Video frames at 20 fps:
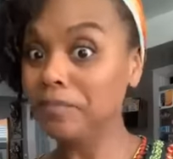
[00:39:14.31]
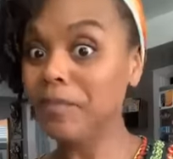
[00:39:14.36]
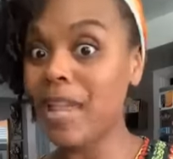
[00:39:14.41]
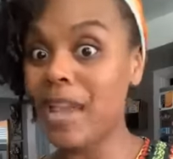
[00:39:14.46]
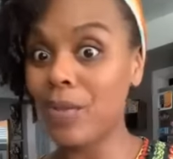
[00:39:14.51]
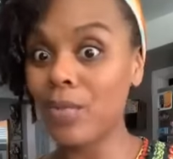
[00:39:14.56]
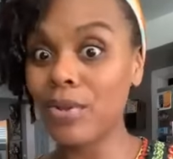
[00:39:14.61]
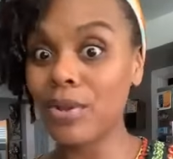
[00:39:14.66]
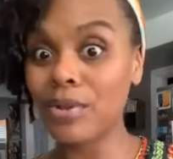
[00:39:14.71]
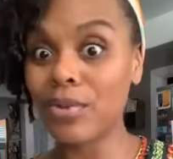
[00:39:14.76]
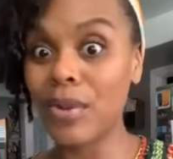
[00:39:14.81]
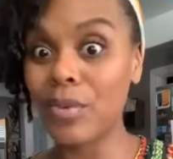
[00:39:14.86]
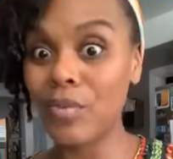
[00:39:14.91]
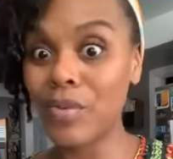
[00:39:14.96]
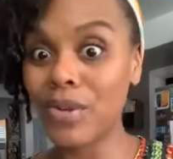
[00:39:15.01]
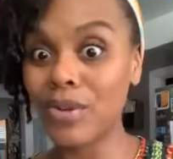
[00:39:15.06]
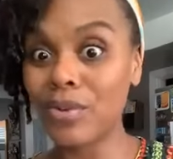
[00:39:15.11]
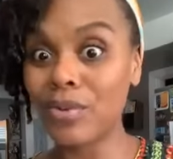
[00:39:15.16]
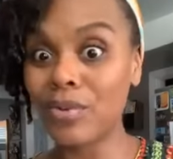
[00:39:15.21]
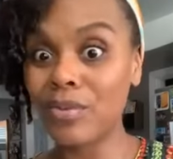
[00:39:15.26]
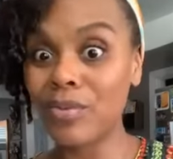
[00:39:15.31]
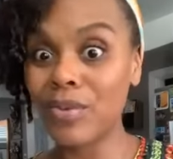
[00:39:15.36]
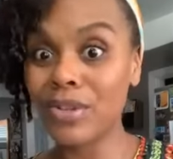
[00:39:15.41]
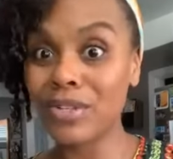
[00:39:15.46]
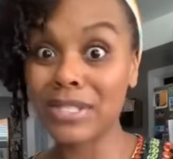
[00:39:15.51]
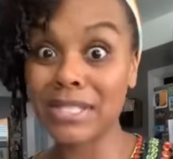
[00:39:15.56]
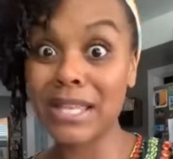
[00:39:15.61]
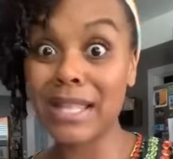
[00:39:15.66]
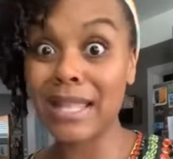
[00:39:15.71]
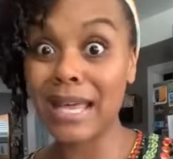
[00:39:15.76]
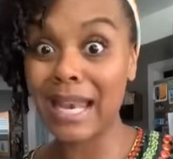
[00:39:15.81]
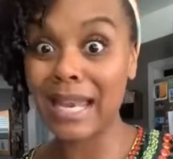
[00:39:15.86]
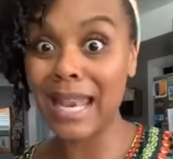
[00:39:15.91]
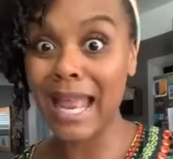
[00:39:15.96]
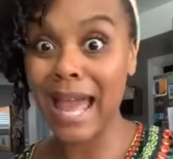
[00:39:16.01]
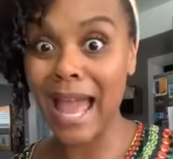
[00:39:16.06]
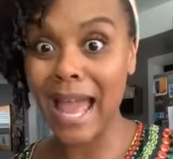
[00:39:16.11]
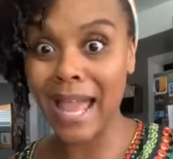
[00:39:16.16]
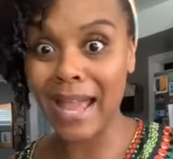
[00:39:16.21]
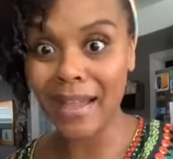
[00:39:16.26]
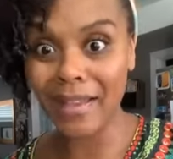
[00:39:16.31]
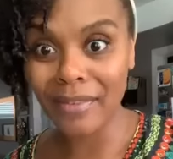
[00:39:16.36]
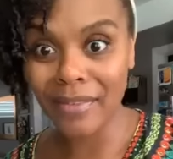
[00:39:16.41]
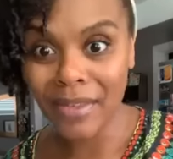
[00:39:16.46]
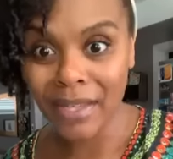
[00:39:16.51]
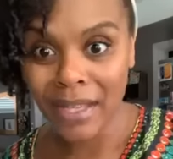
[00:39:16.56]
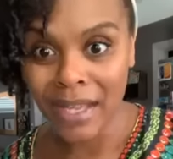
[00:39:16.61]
And we'll see that live.